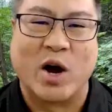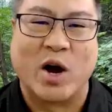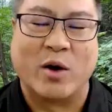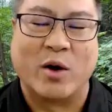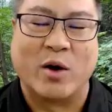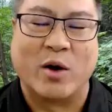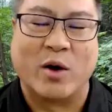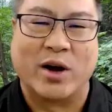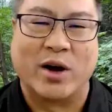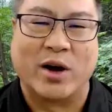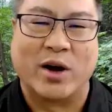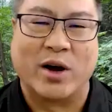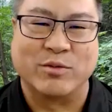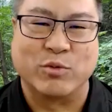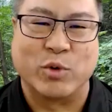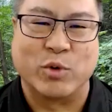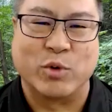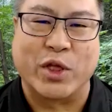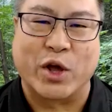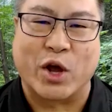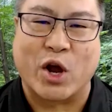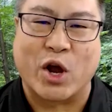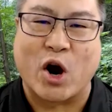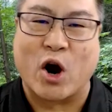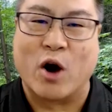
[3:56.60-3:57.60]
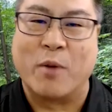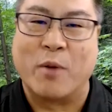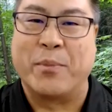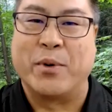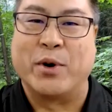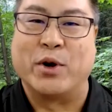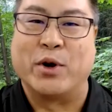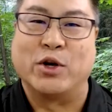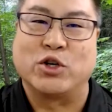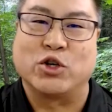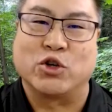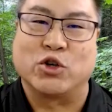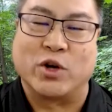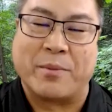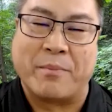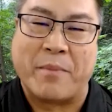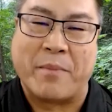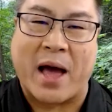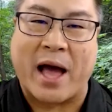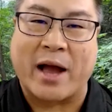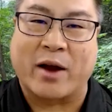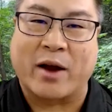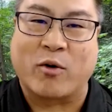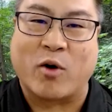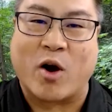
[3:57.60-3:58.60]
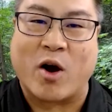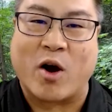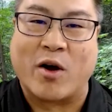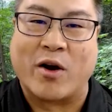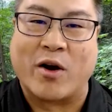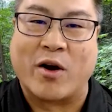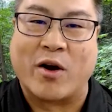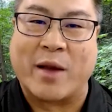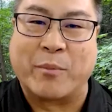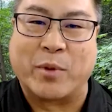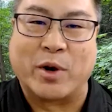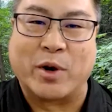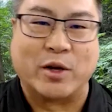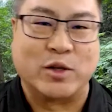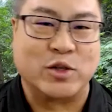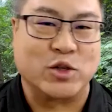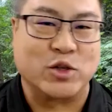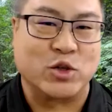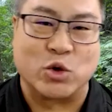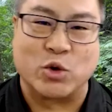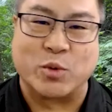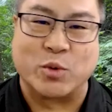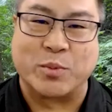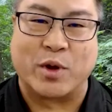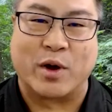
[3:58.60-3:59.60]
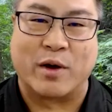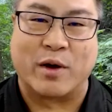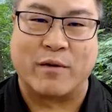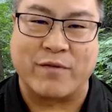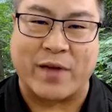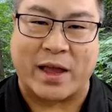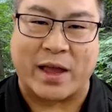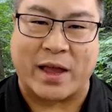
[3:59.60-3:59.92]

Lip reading: well, with a carpentry background, I'm going to assume you have